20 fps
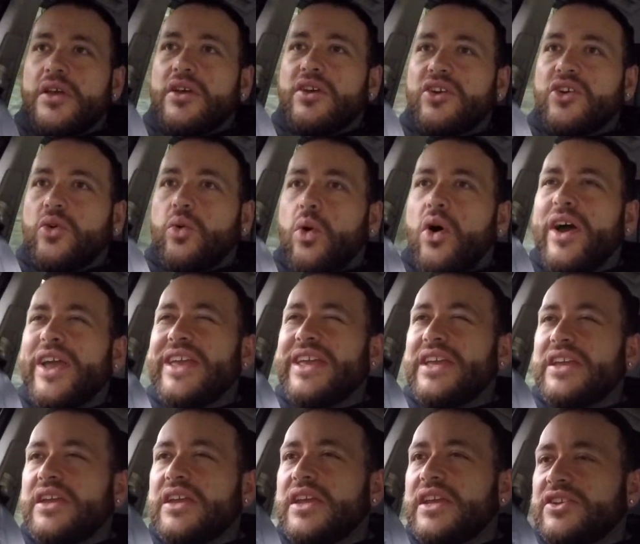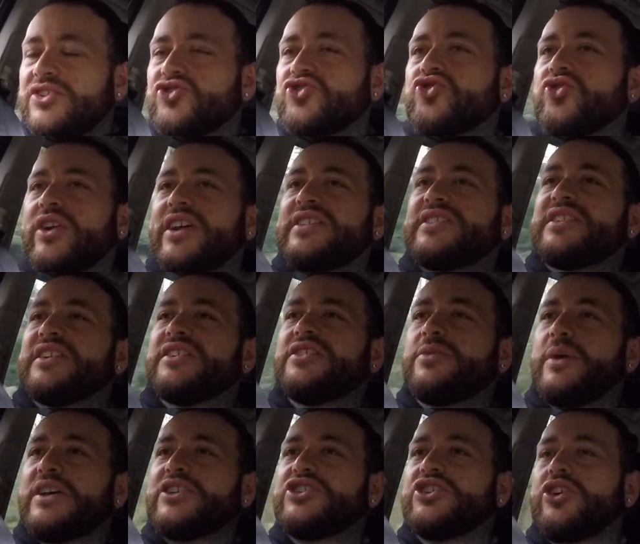quite interesting
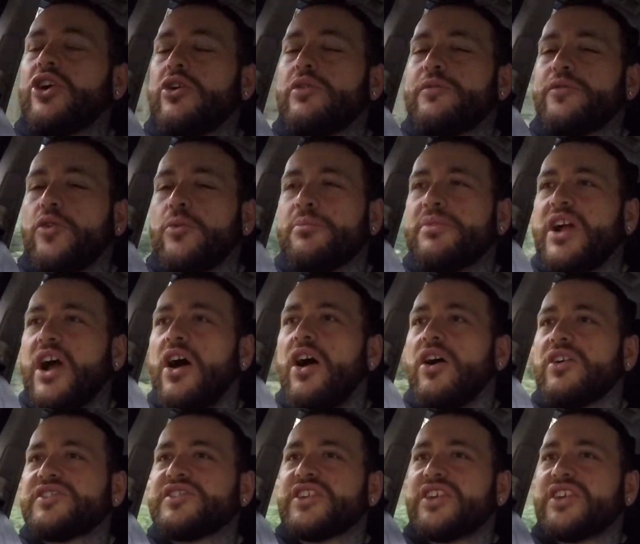to actually go from car to